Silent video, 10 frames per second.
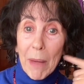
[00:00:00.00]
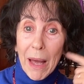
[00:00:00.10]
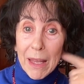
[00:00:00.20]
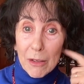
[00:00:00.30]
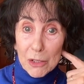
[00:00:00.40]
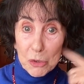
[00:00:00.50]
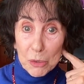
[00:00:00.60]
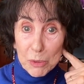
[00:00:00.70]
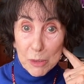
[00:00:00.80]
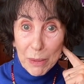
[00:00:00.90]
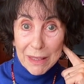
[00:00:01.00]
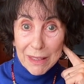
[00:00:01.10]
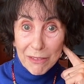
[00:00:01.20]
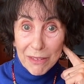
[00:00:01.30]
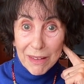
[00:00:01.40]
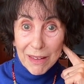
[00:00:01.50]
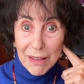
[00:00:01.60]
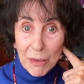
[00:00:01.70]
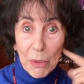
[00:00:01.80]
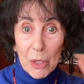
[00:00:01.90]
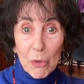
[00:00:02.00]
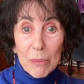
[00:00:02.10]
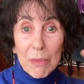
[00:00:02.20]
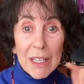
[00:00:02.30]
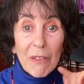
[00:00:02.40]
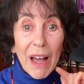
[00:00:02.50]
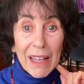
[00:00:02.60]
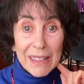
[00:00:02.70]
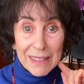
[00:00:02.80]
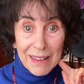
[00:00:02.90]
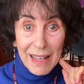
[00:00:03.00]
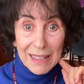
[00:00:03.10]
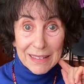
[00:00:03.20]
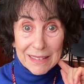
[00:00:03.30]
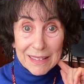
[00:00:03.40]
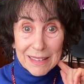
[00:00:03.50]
my cultural perspective, what it would mean if I did that.